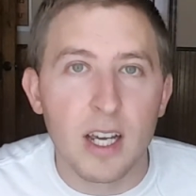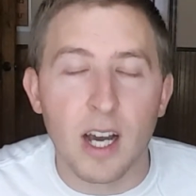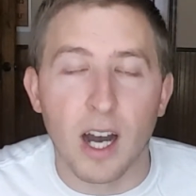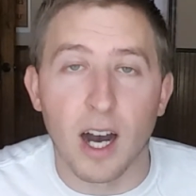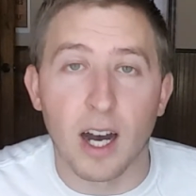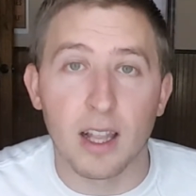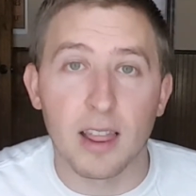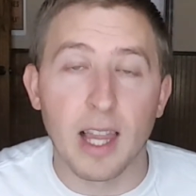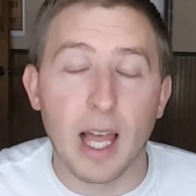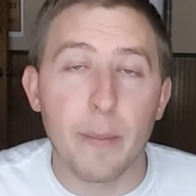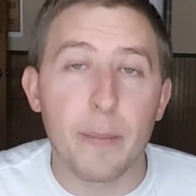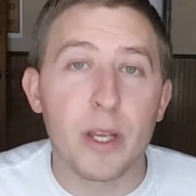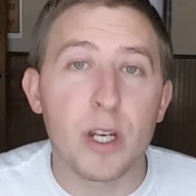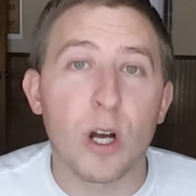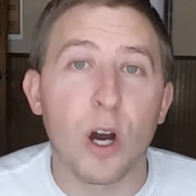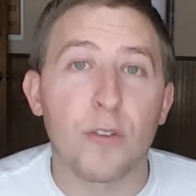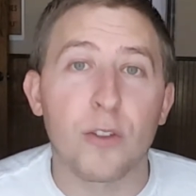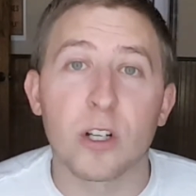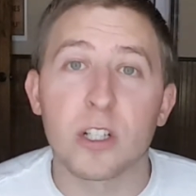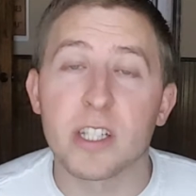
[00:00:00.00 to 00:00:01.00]
Uh, let me
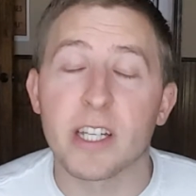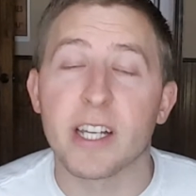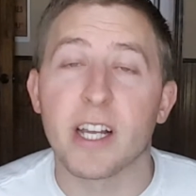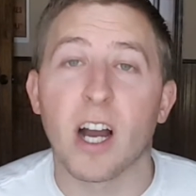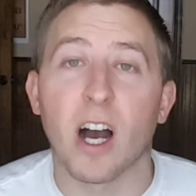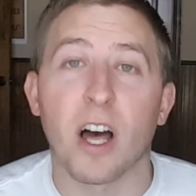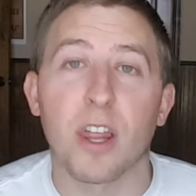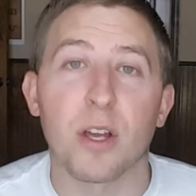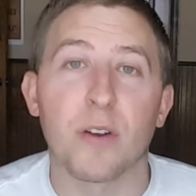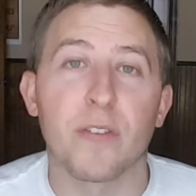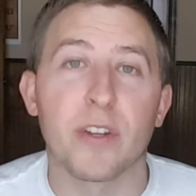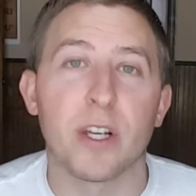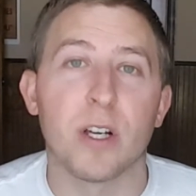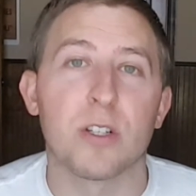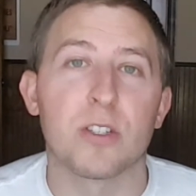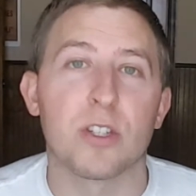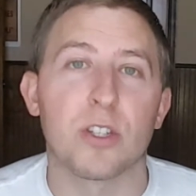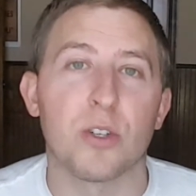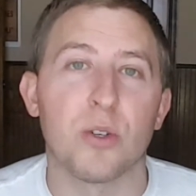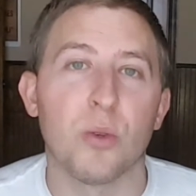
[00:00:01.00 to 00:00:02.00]
know if there's any other
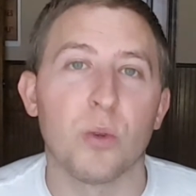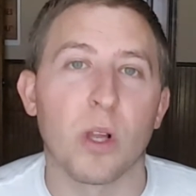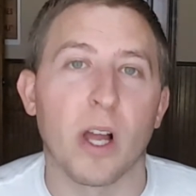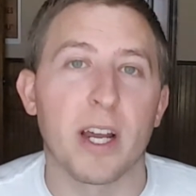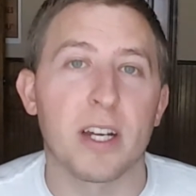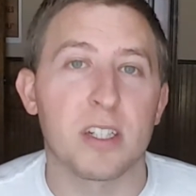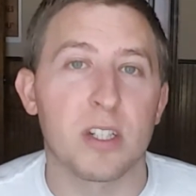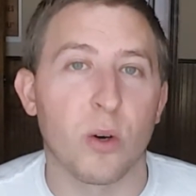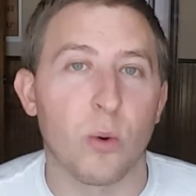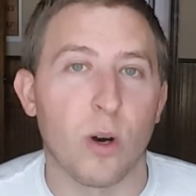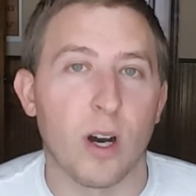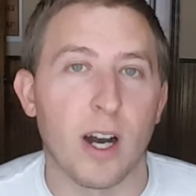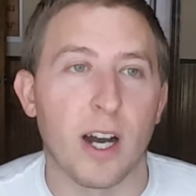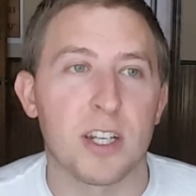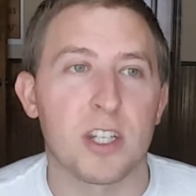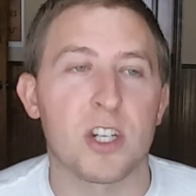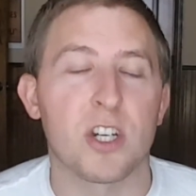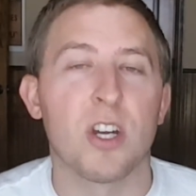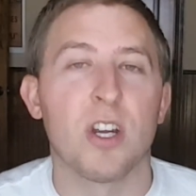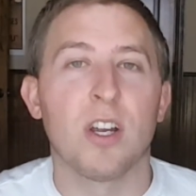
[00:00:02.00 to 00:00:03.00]
videos that you like to
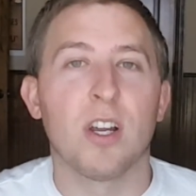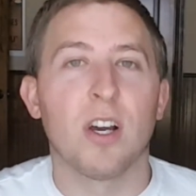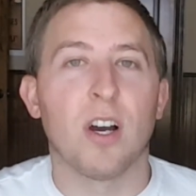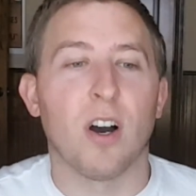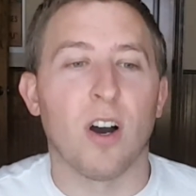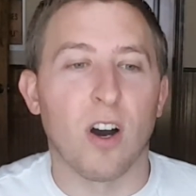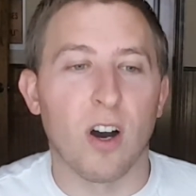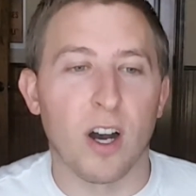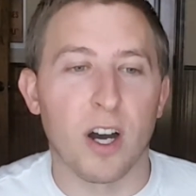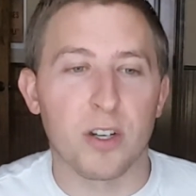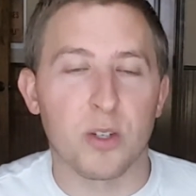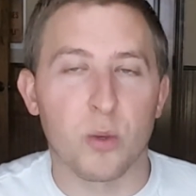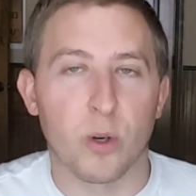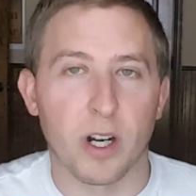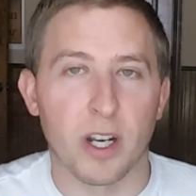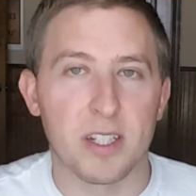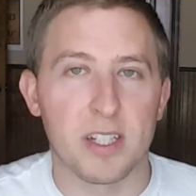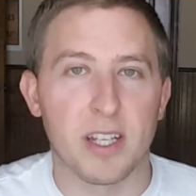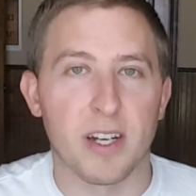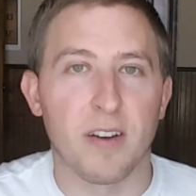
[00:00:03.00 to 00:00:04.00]
watch on
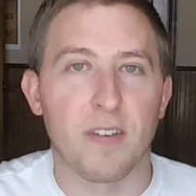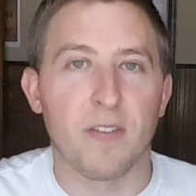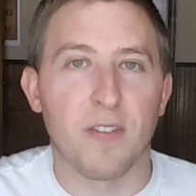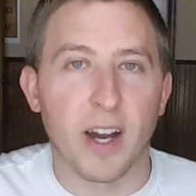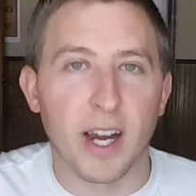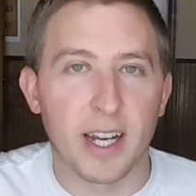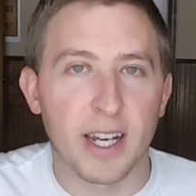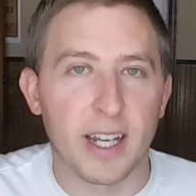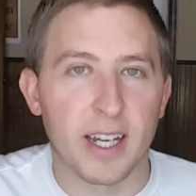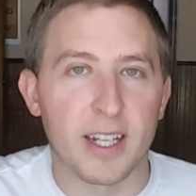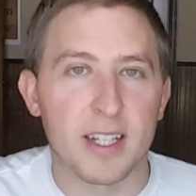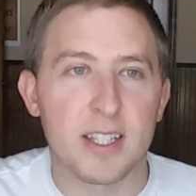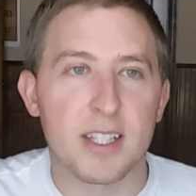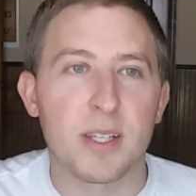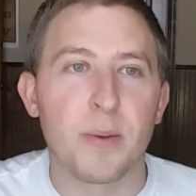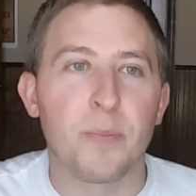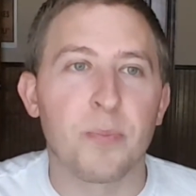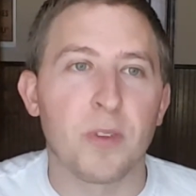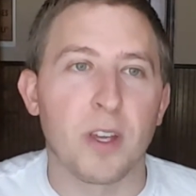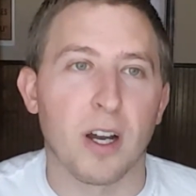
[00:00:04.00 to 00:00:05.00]
quantitative finance.